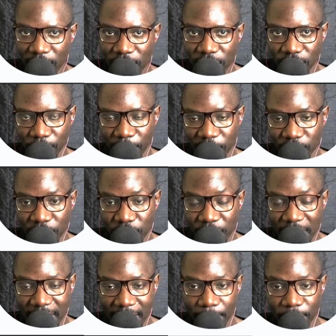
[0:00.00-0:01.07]
So make sure you
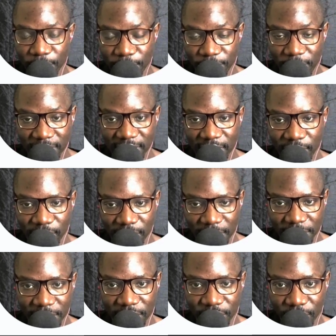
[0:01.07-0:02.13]
enable two-factor
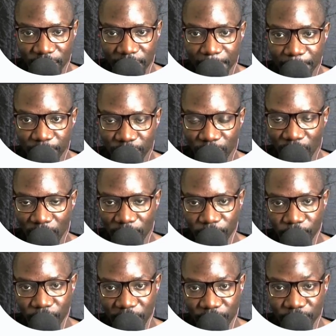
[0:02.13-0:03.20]
authentication for
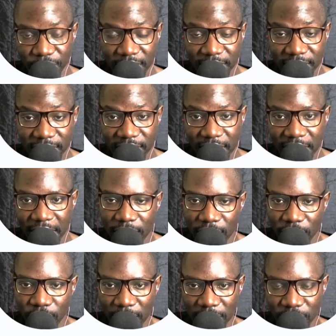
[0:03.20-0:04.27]
your users.
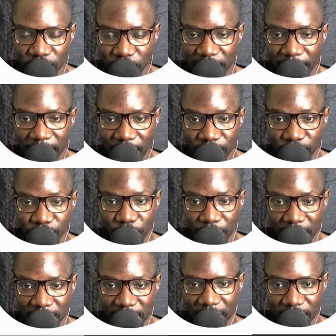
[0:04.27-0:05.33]
You can show them how to do
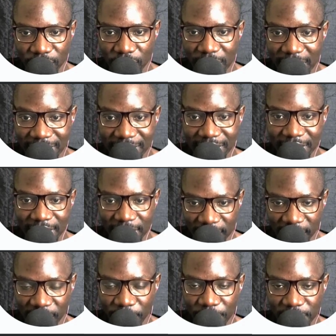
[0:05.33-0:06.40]
it so that it
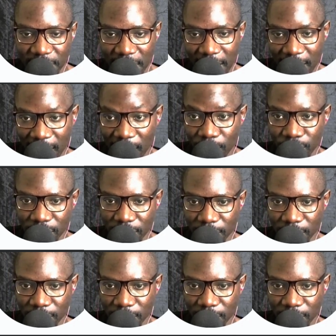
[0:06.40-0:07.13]
secures their account.